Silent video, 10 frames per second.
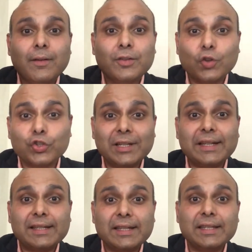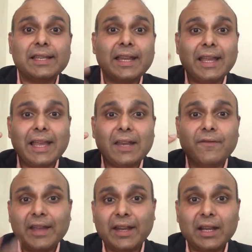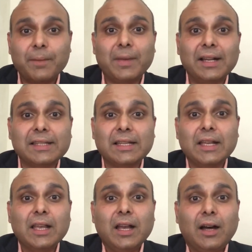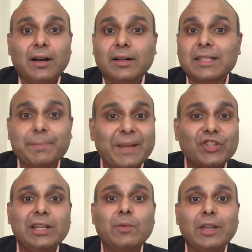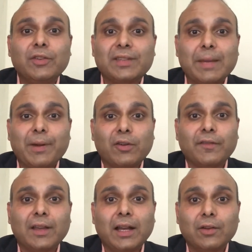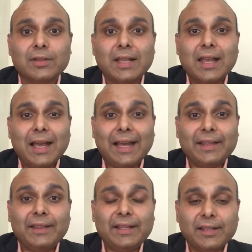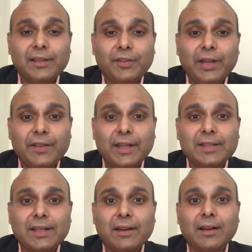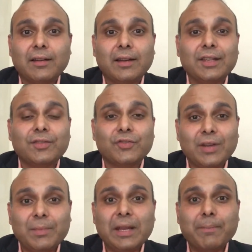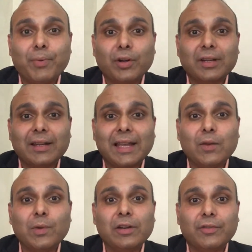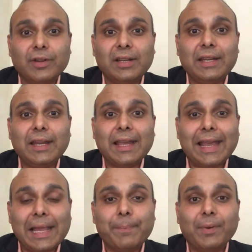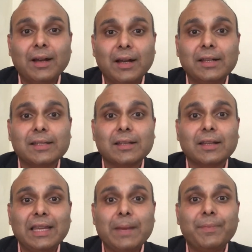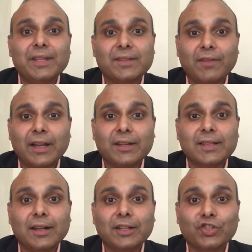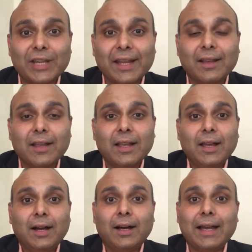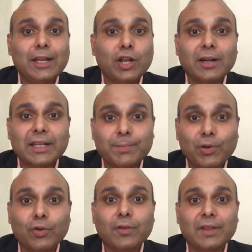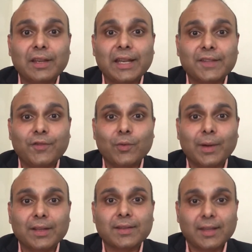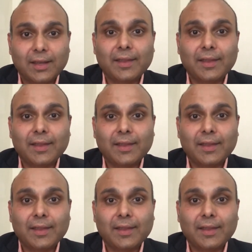social distancing, and wearing a mask, especially when you step out of the house. I think these are the three things that are extremely important and will really help us keep this virus under check and not explode over the next few months.